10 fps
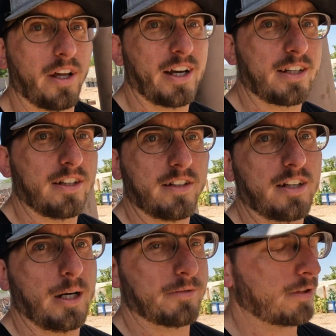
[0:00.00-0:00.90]
to like,
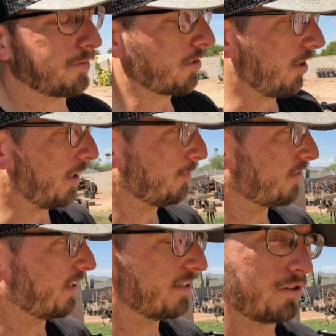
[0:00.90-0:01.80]
comment, subscribe.
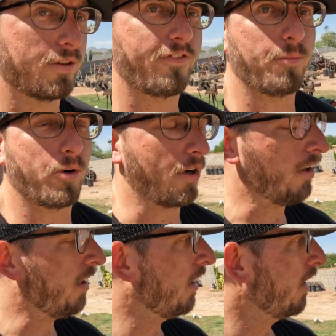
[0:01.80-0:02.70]
Stay tuned for
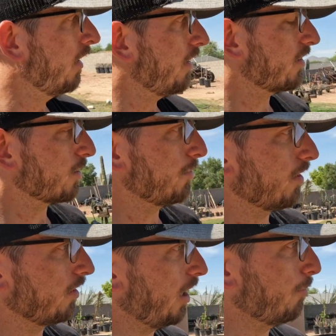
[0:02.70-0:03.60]
more. There's going to be
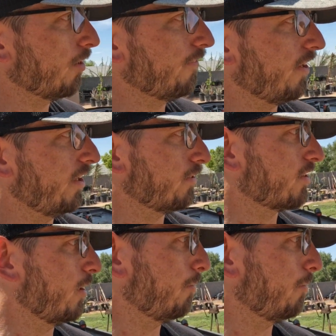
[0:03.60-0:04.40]
a lot more videos